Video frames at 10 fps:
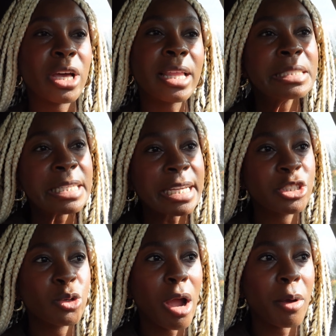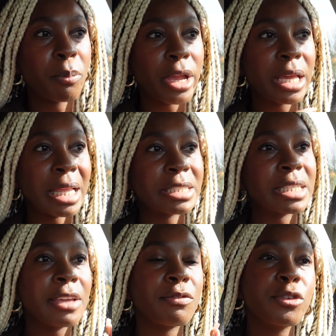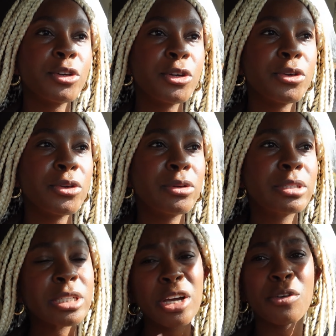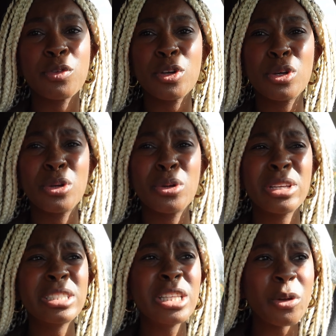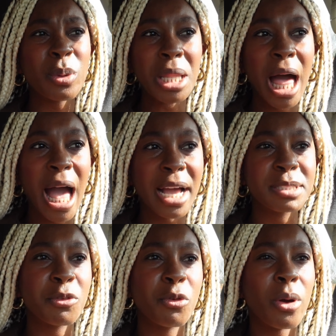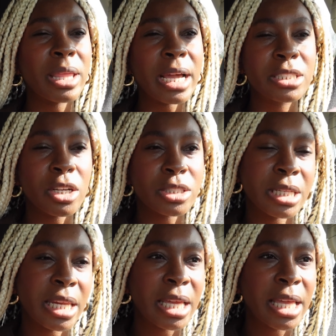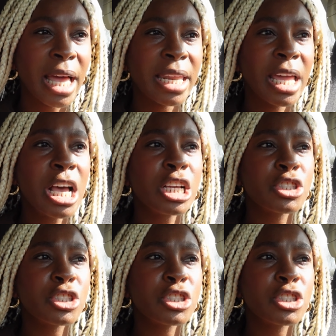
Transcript: So I like to take a two hour break, like to eat food, to cook food, just like relax before I like I start studying again.